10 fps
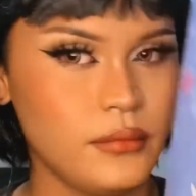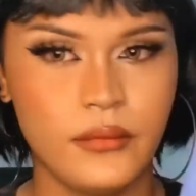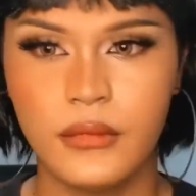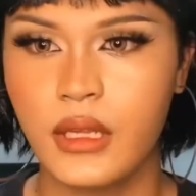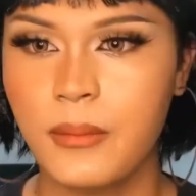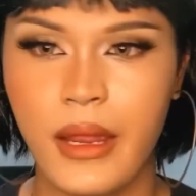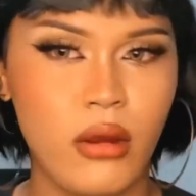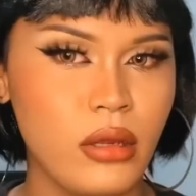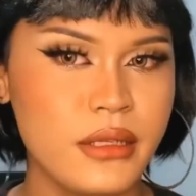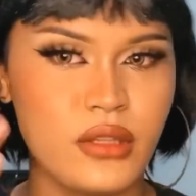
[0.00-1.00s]
My
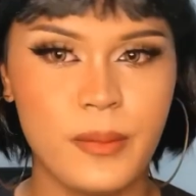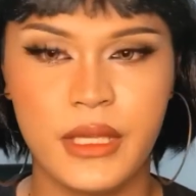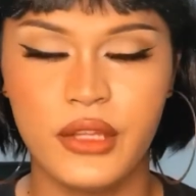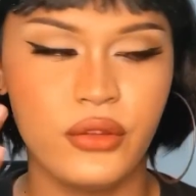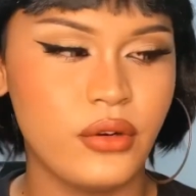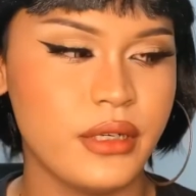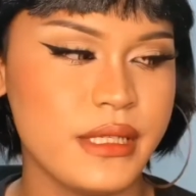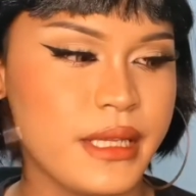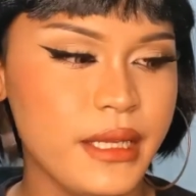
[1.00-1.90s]
oil is not picking through on this side.